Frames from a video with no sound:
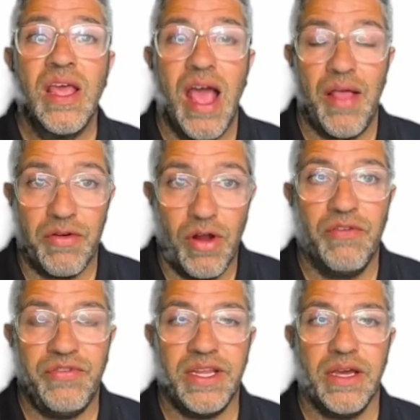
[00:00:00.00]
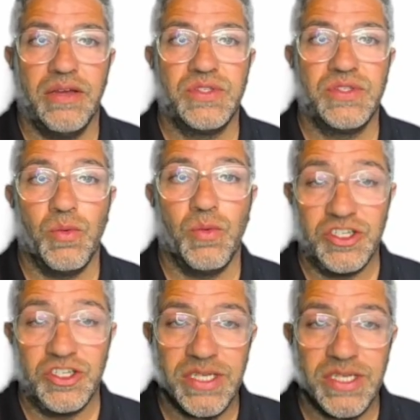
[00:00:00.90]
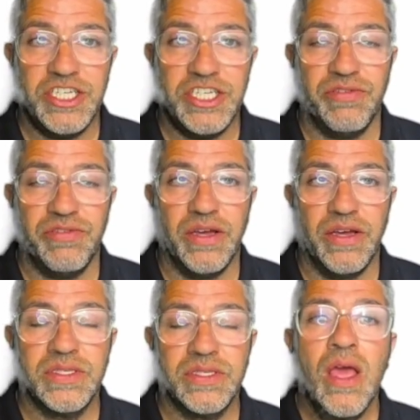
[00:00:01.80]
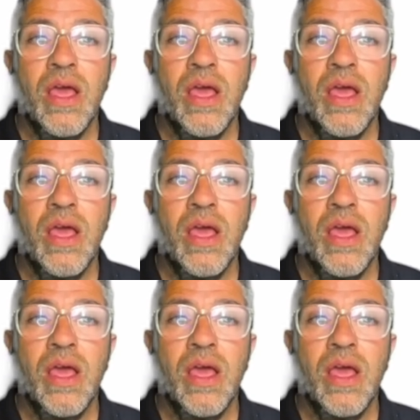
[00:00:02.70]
and there are videos that will address each of those.